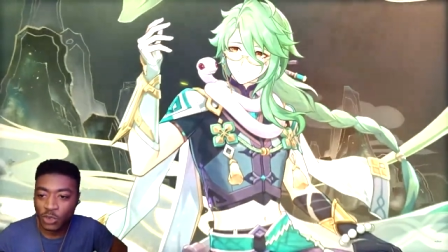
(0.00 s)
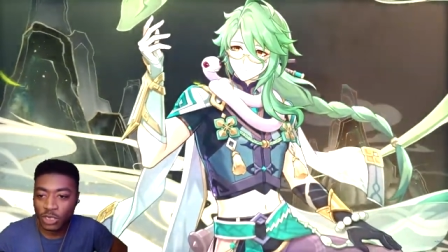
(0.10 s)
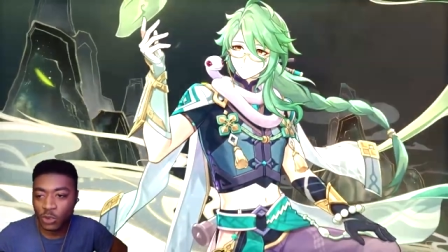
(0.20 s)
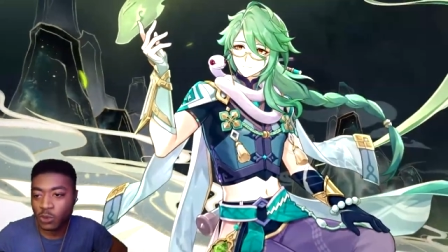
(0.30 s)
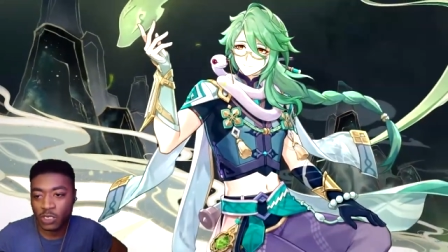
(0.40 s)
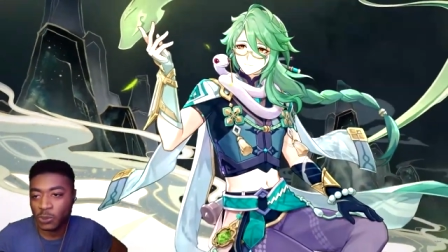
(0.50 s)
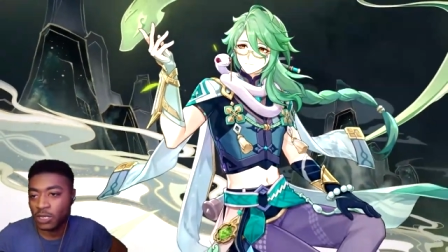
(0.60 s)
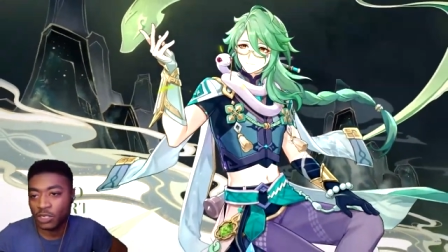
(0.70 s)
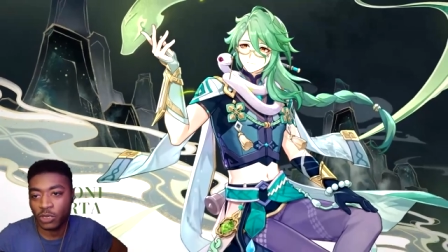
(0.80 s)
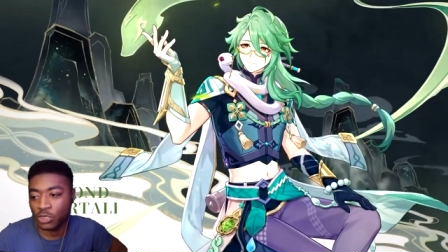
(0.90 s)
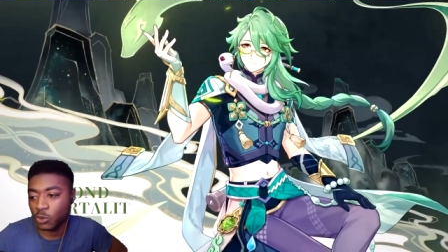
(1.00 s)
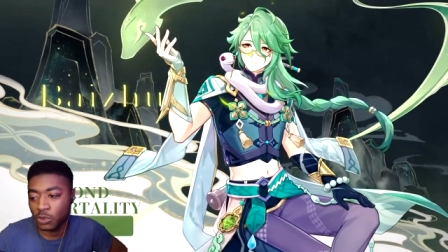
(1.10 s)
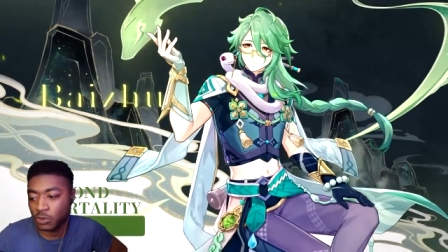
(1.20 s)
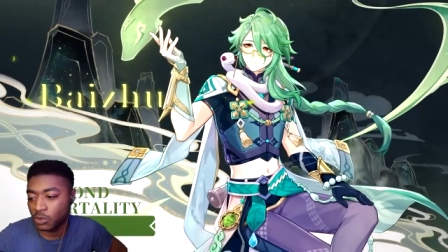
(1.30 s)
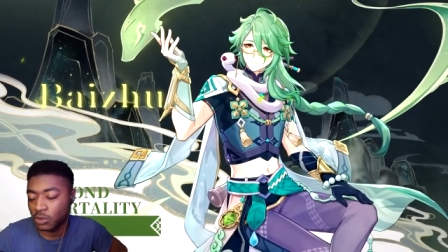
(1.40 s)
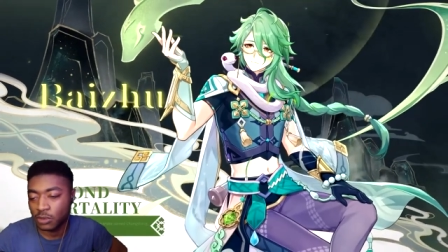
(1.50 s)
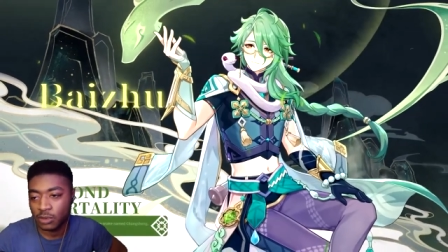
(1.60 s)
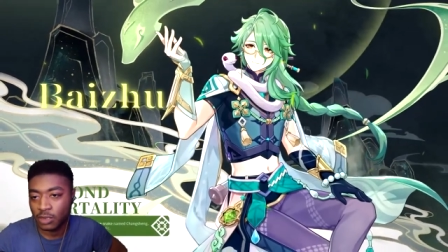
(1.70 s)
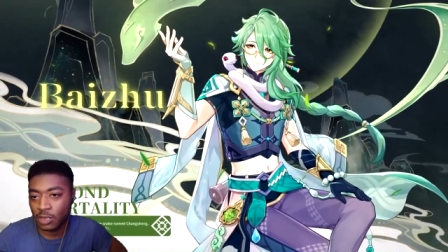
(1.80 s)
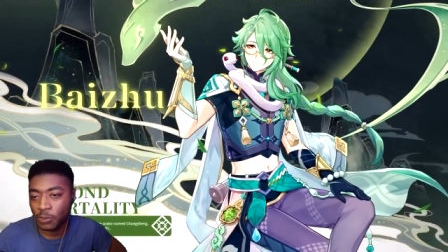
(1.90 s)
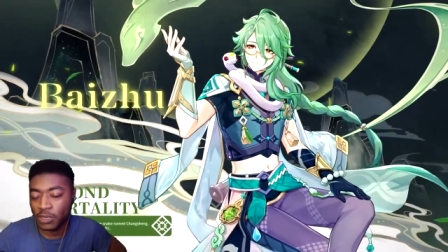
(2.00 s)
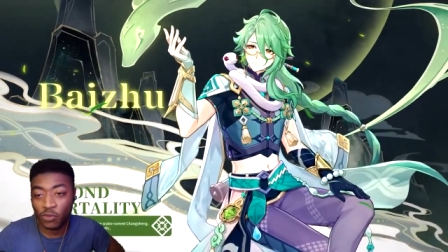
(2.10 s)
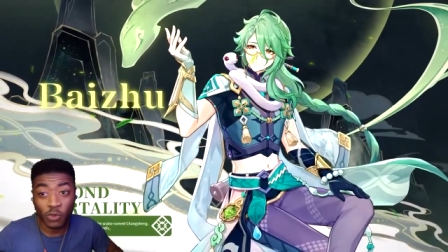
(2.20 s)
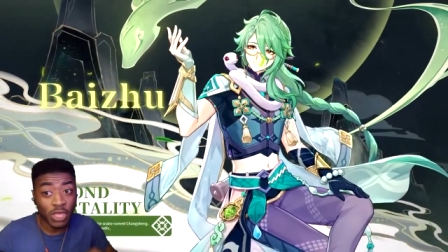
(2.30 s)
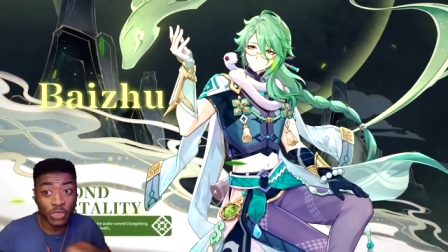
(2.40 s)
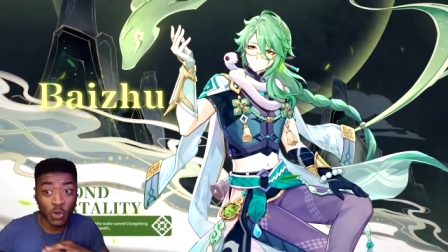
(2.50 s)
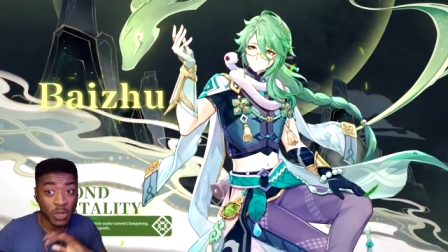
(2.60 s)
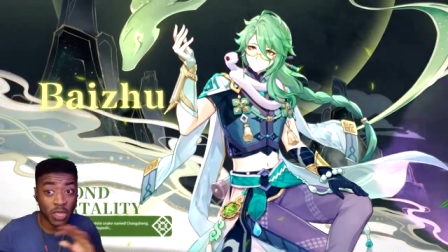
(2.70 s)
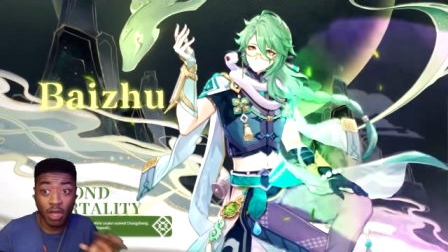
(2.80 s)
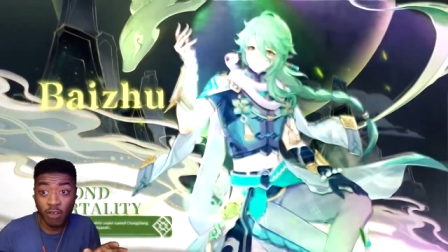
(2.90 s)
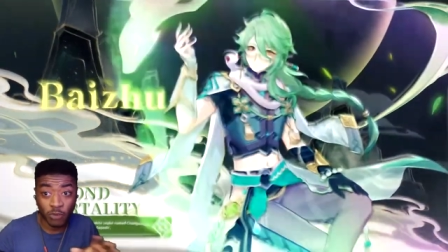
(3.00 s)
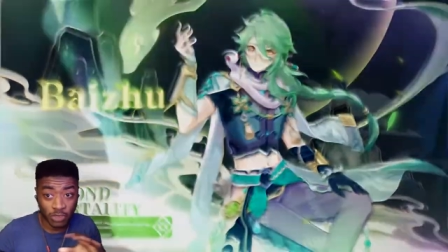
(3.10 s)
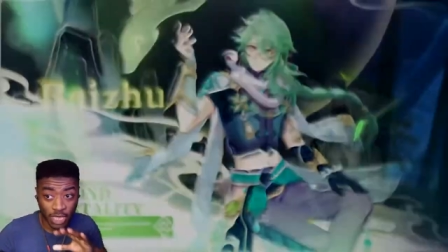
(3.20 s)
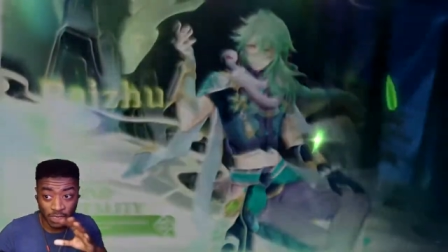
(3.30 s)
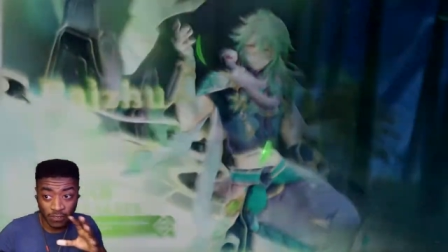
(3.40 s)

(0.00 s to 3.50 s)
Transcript: treasure hoarders being treasure hoarders. But it really threw me off with like the